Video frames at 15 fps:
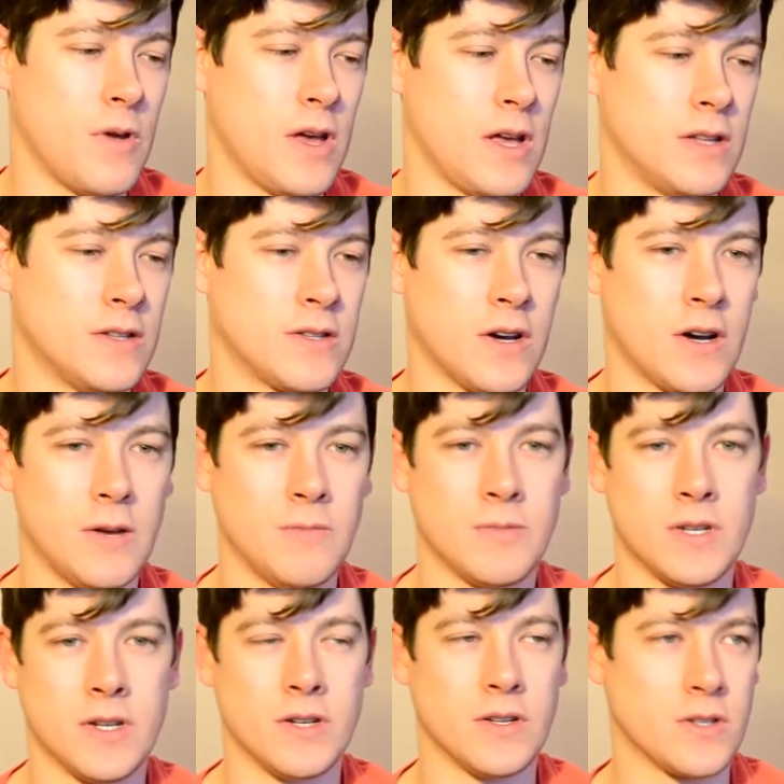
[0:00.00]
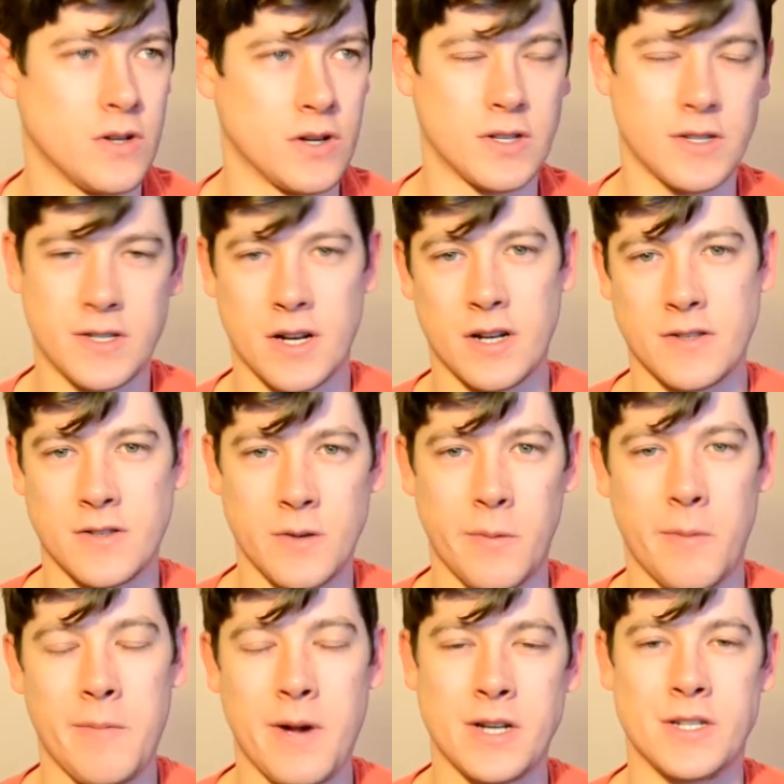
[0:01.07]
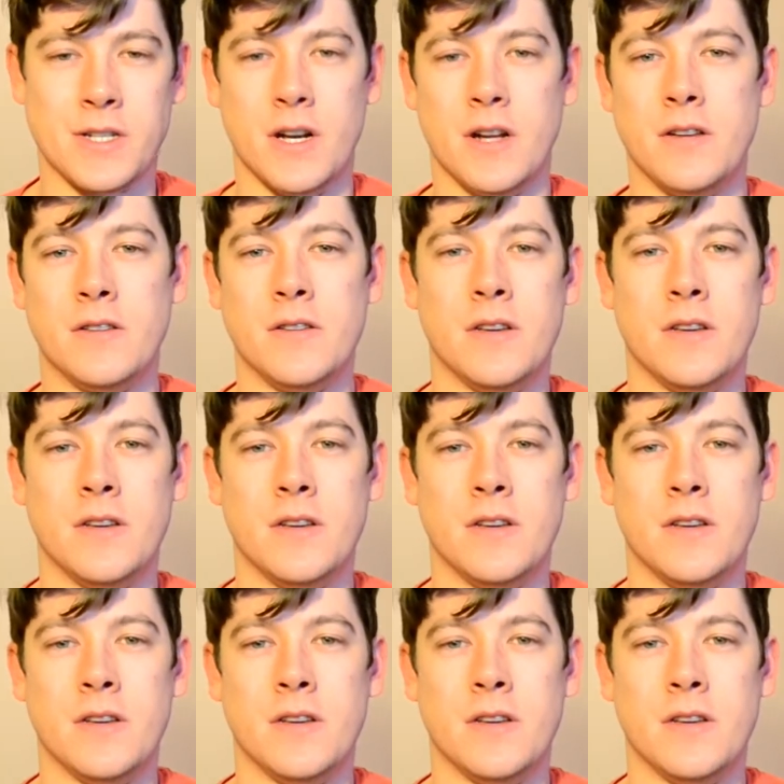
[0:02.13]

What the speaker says: in time so I can start doing my mash tun,